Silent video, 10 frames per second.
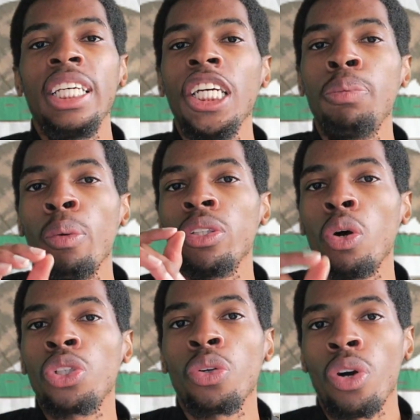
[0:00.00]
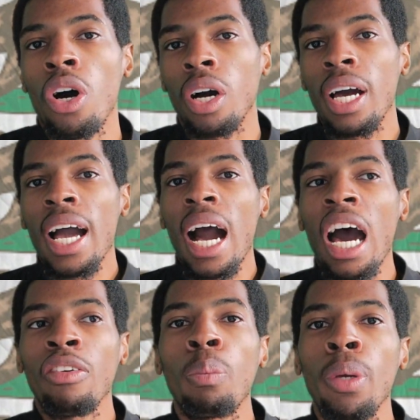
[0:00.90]
CHP was ultra wrong.
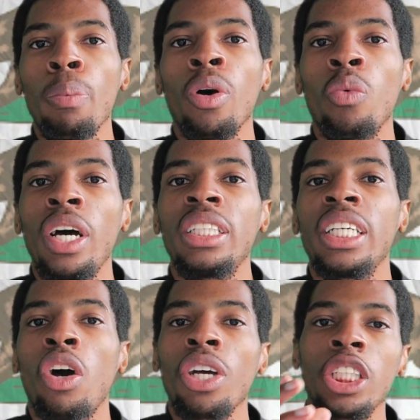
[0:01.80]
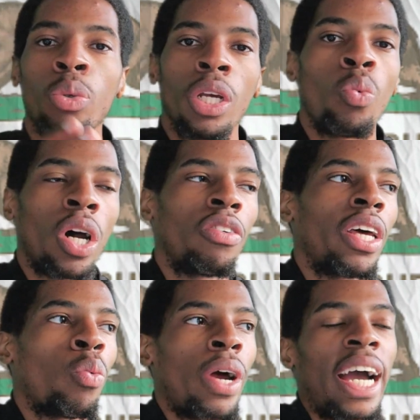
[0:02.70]
Out of the people arrested, only 21 of
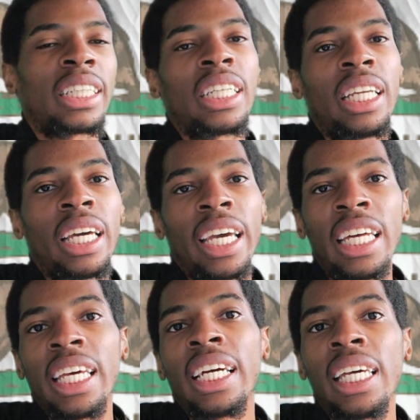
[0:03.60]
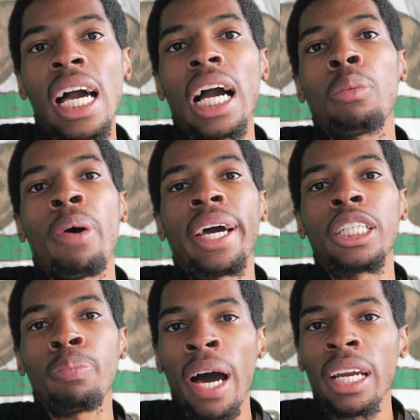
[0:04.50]
them were actually illegally occupying
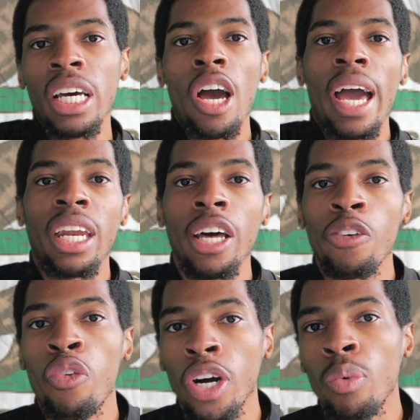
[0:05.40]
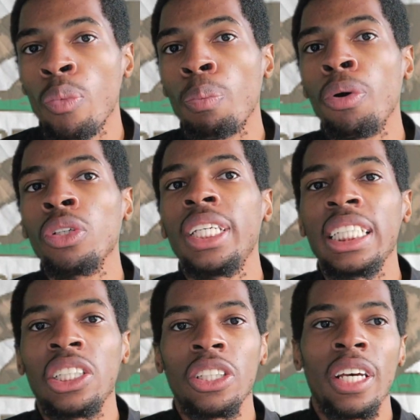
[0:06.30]
the spot, and the other 41 were
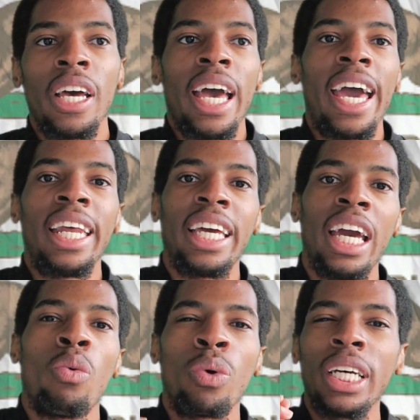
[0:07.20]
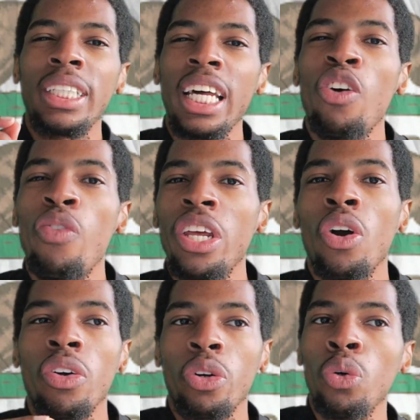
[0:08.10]
protesters. And again, when they said in the
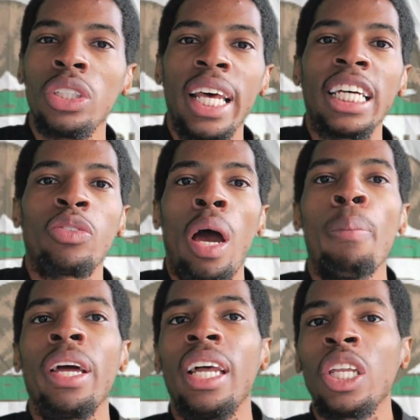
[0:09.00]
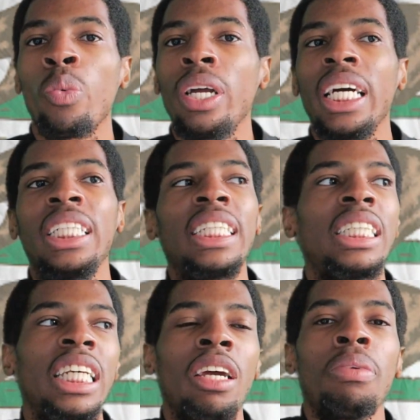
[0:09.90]
video, who's next, but I mean another one, it
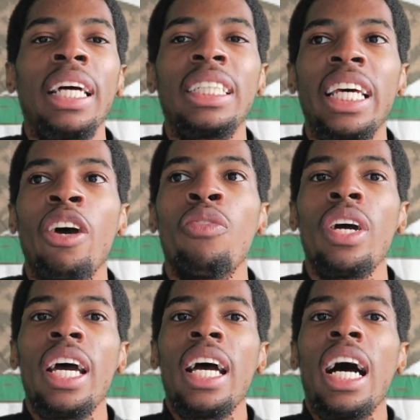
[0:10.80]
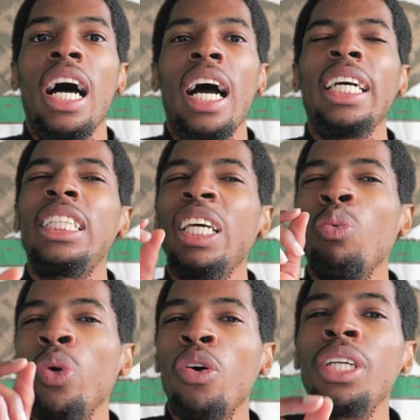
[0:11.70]
just seemed as if, it
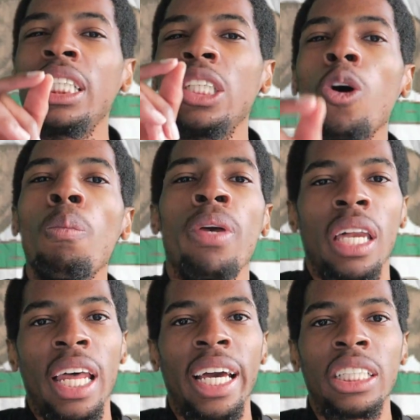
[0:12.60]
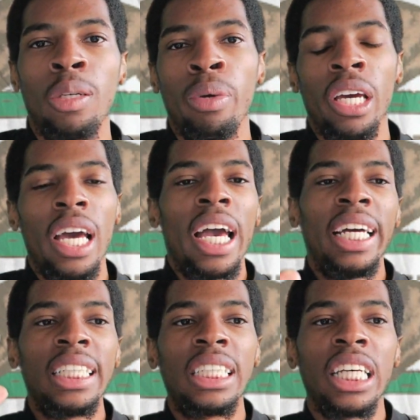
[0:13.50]
seemed real dystopian-like to me.
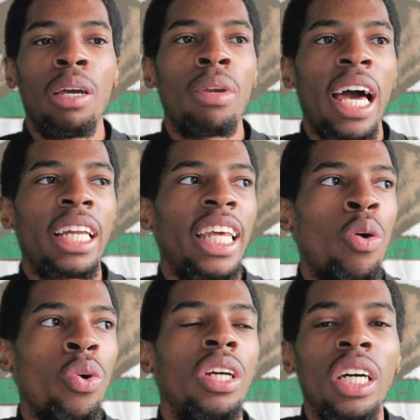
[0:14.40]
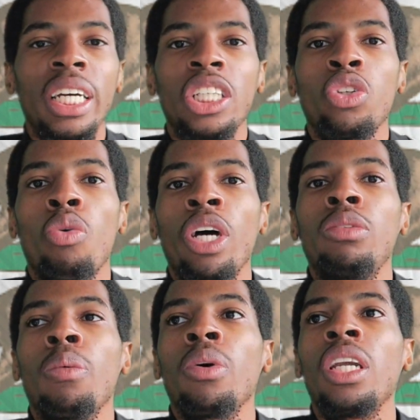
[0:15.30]
It just seemed like they were looking to
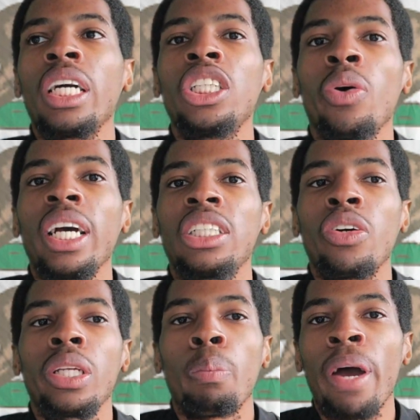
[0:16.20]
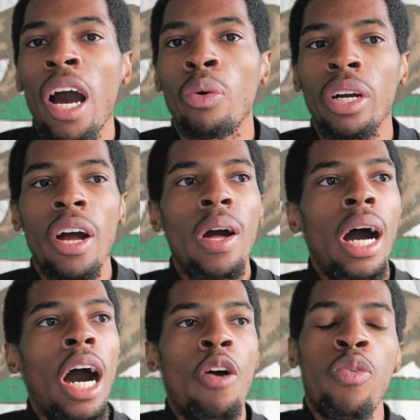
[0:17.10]
arrest people, looking to exert their power.
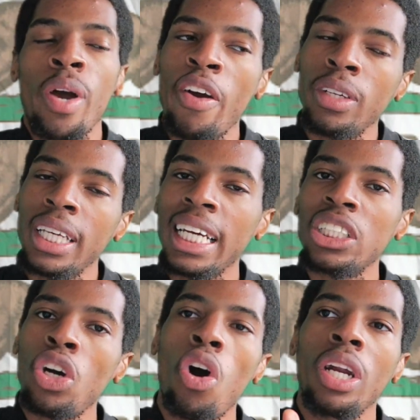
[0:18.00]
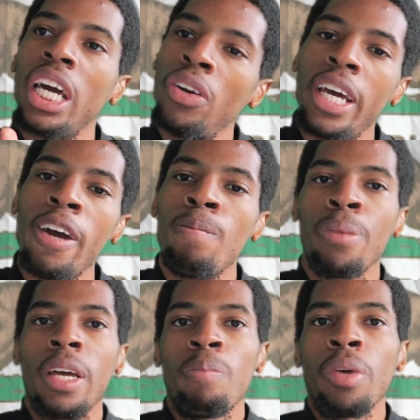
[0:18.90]
From everything that I saw on the internet,
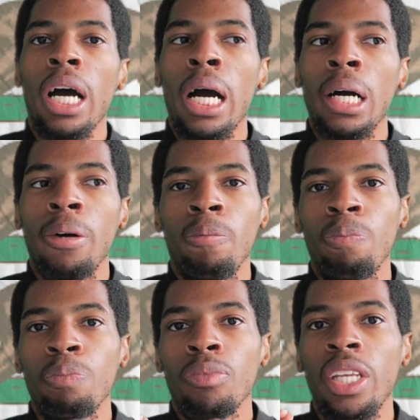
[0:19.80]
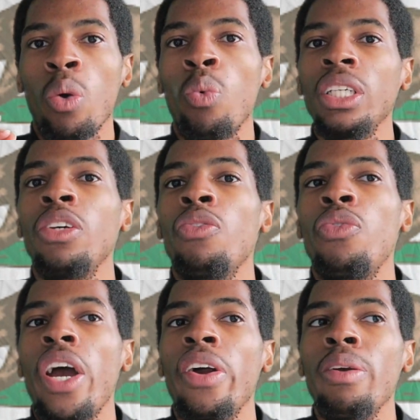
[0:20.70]
there wasn't
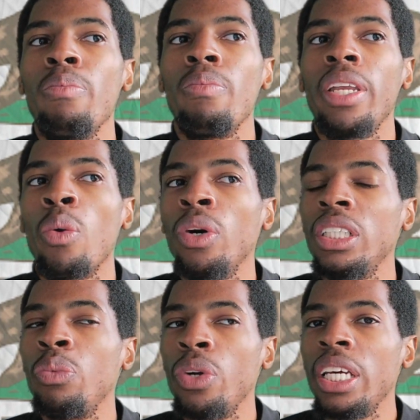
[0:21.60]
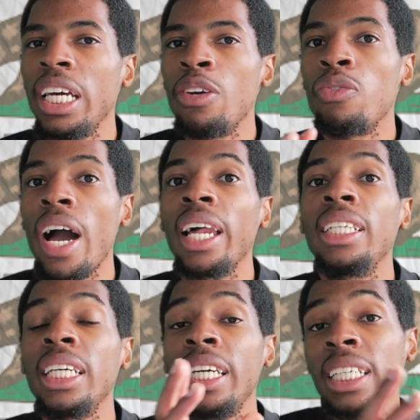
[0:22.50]
really any
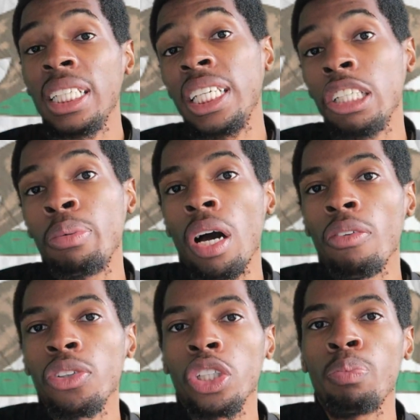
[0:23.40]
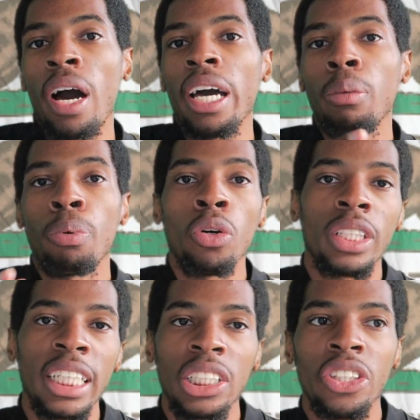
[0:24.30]
violence against the CHP officers by the
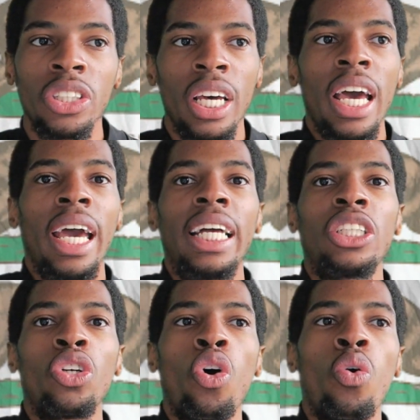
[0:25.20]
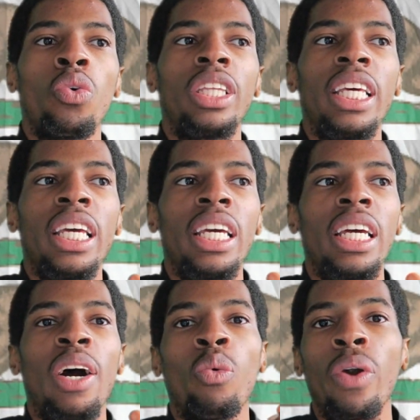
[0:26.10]
protesters. And so
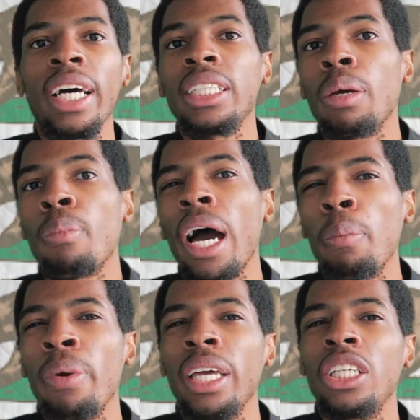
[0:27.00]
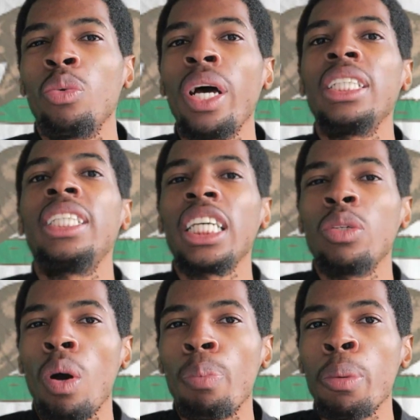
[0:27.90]
the arrest, in my opinion, to arrest
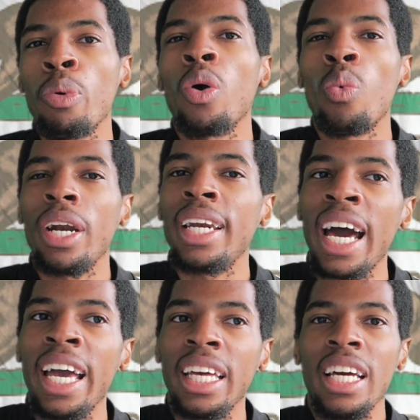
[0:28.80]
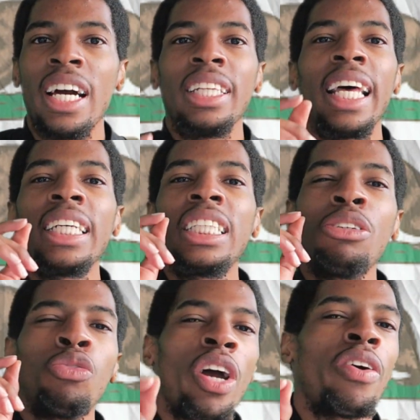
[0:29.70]
61 people in one night, that
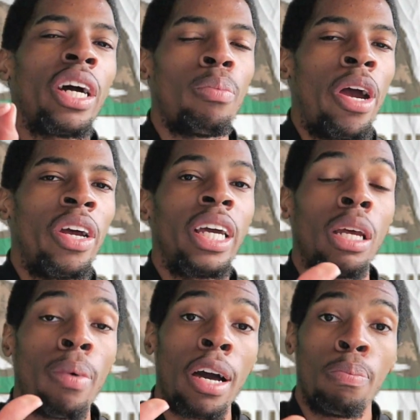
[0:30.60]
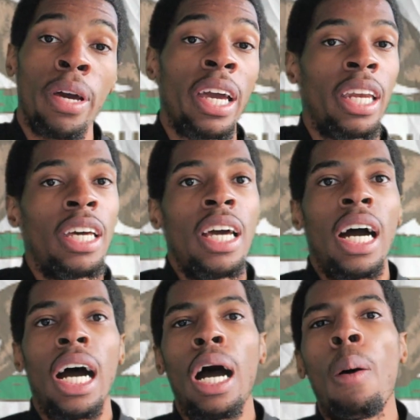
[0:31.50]
seems very un-American in my opinion.
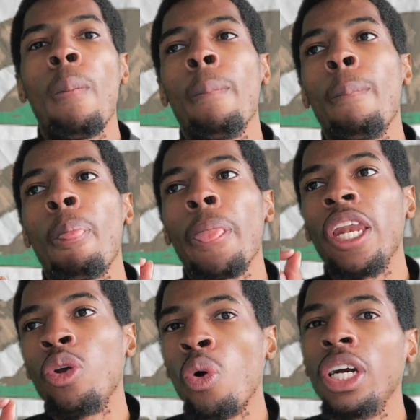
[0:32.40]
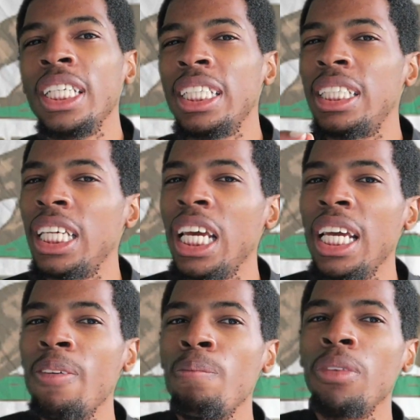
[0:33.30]
Nor does it
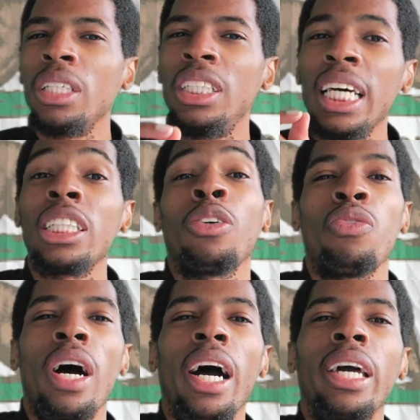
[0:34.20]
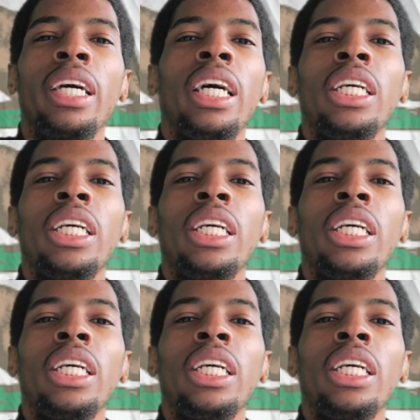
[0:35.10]
seem justified.